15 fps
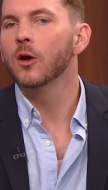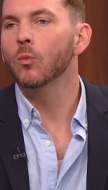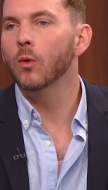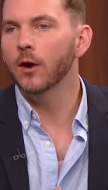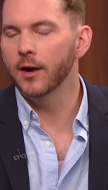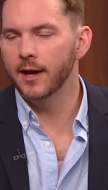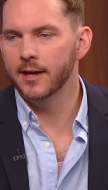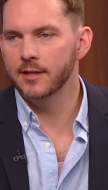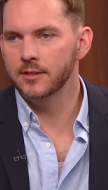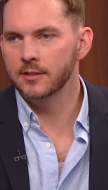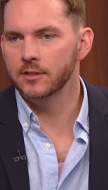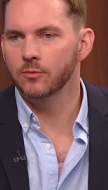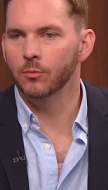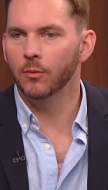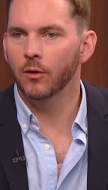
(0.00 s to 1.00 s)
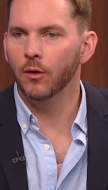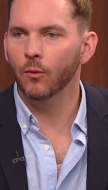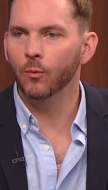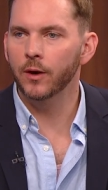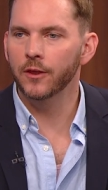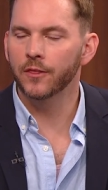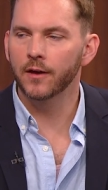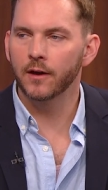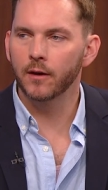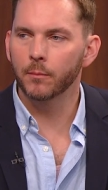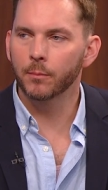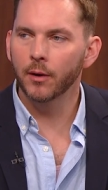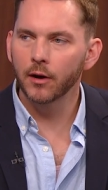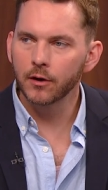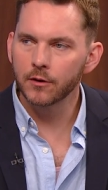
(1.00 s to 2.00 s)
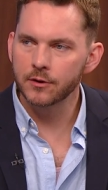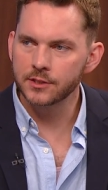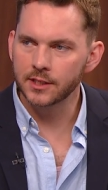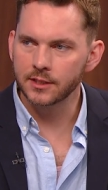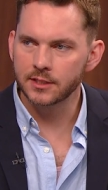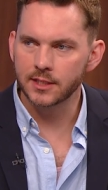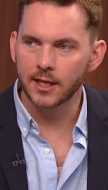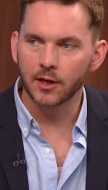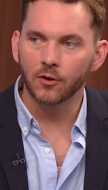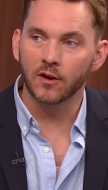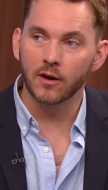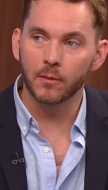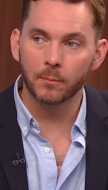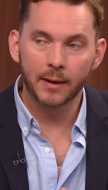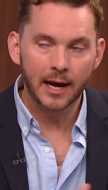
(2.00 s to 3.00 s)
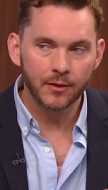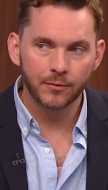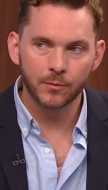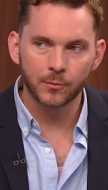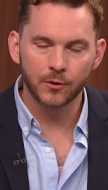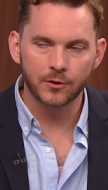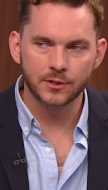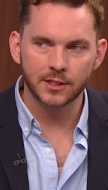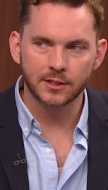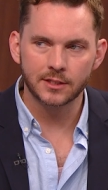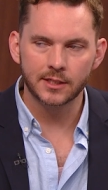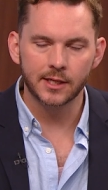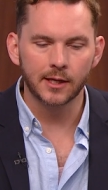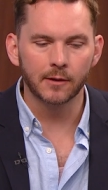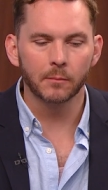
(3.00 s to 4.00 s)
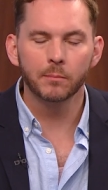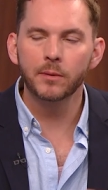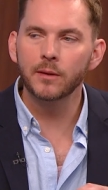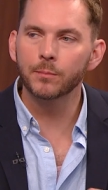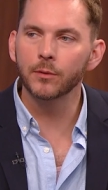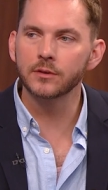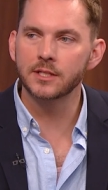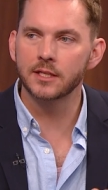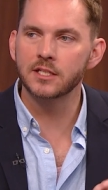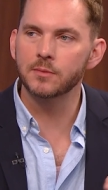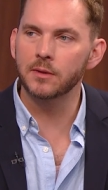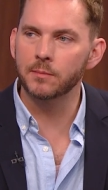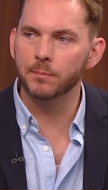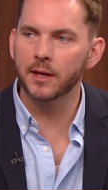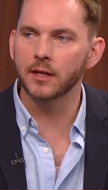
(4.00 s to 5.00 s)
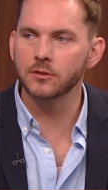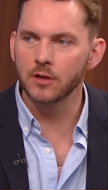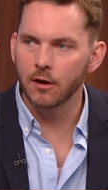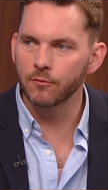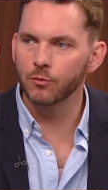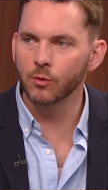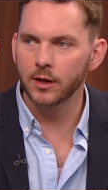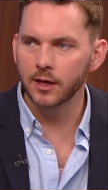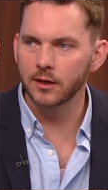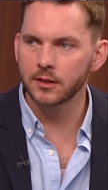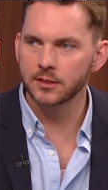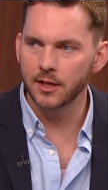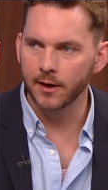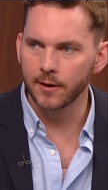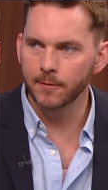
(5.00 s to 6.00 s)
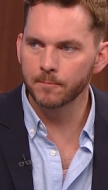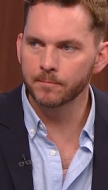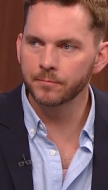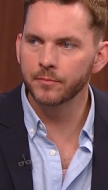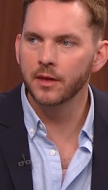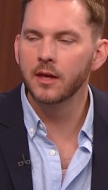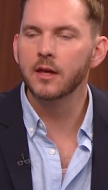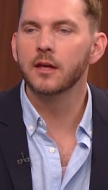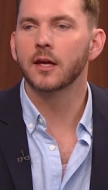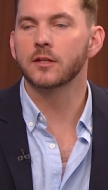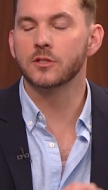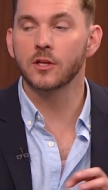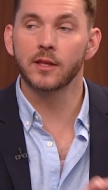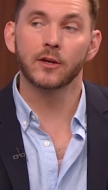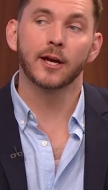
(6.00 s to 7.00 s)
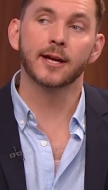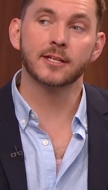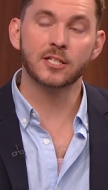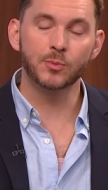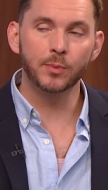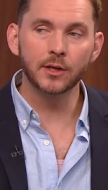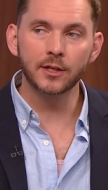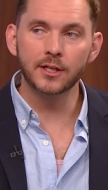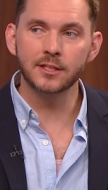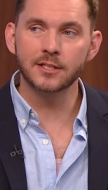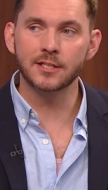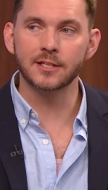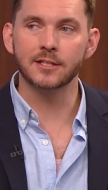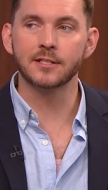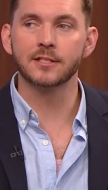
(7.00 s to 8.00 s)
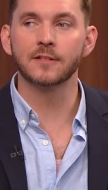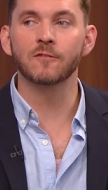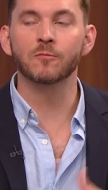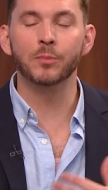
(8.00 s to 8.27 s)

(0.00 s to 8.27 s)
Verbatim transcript: Whereas with a park cruising sting or a bathroom cruising sting, people tend to be picked off one at a time. And so their experiences of